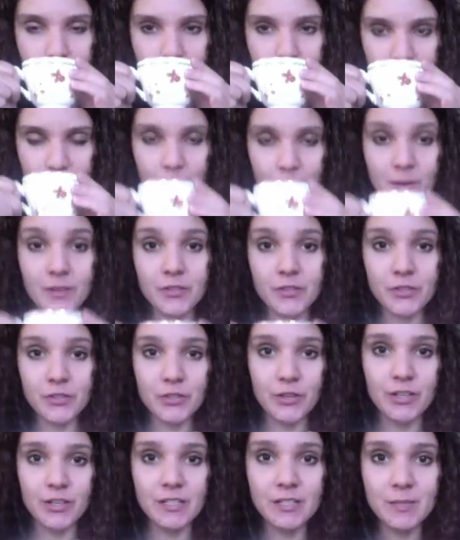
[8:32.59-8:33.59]
smells
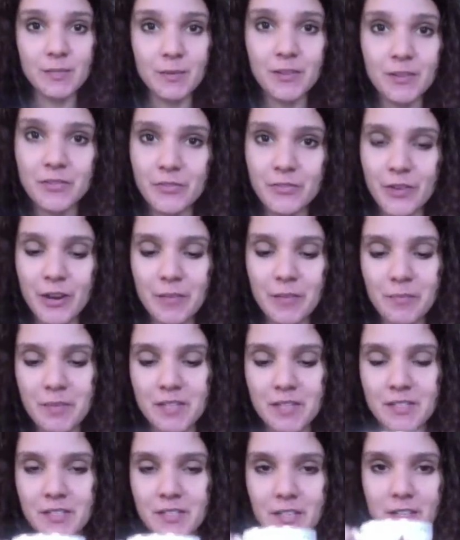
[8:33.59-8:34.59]
good. It smells very
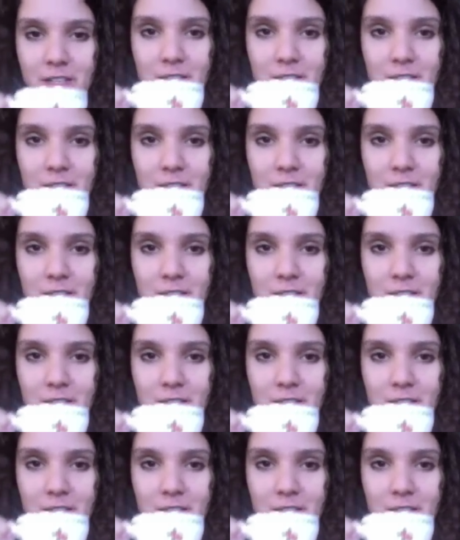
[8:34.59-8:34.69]
minty.